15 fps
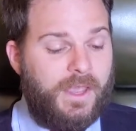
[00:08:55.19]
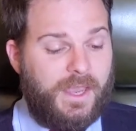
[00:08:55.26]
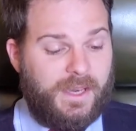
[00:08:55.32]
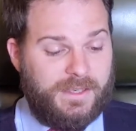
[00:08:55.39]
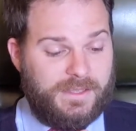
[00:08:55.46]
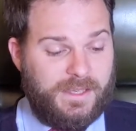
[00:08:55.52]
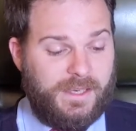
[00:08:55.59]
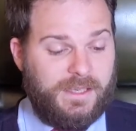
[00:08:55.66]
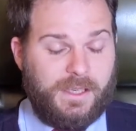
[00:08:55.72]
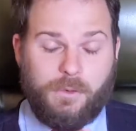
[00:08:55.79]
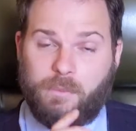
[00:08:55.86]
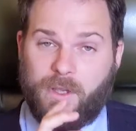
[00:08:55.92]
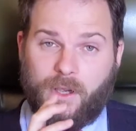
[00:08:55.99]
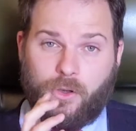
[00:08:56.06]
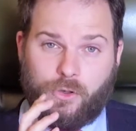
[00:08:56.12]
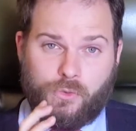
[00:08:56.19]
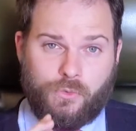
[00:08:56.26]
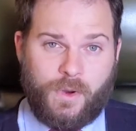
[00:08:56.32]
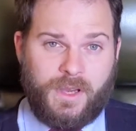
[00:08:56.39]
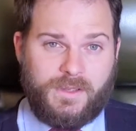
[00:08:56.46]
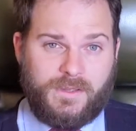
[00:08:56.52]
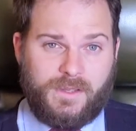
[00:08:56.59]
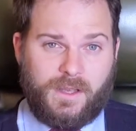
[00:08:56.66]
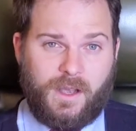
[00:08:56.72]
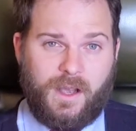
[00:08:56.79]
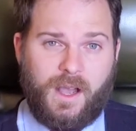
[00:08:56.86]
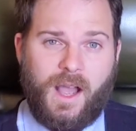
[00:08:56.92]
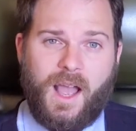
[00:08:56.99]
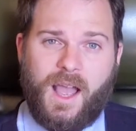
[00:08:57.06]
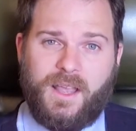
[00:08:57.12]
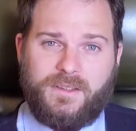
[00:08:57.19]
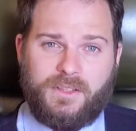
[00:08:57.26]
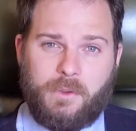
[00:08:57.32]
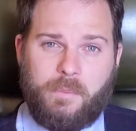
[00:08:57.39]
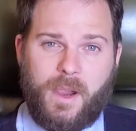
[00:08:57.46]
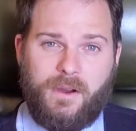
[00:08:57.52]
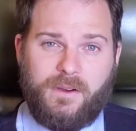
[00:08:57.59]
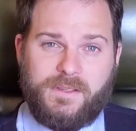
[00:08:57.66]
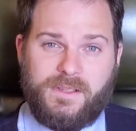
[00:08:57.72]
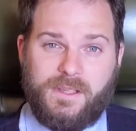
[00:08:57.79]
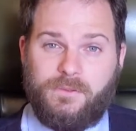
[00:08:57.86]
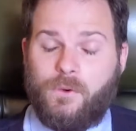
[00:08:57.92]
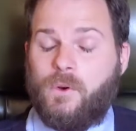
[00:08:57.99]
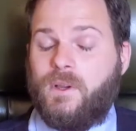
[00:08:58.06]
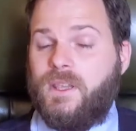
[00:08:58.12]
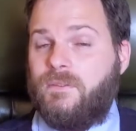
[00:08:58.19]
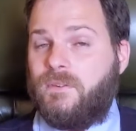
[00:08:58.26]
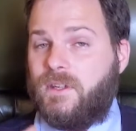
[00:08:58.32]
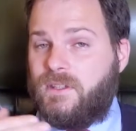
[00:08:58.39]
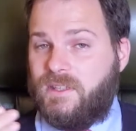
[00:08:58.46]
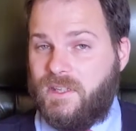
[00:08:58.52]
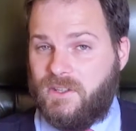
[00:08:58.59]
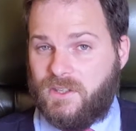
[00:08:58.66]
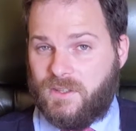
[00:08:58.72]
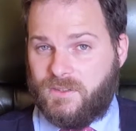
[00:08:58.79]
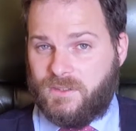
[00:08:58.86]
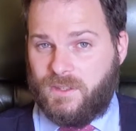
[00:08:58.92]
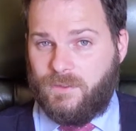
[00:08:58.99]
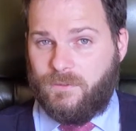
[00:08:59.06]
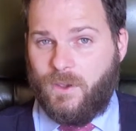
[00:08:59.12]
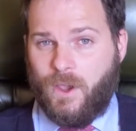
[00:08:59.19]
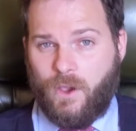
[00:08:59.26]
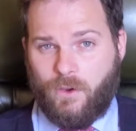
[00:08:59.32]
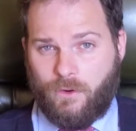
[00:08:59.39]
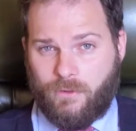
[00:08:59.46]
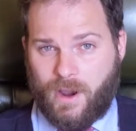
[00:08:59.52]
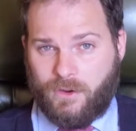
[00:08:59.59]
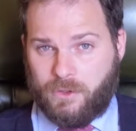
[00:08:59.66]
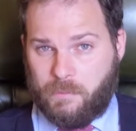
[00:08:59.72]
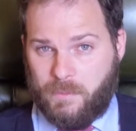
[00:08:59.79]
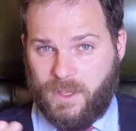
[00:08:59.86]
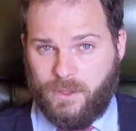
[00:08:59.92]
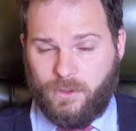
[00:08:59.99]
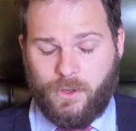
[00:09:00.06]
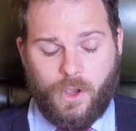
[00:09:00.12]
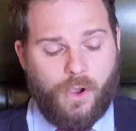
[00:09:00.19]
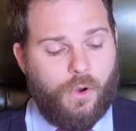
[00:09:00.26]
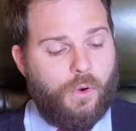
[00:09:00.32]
Indeed, it would be a great cigar as an aperitif or even a digestif around a meal,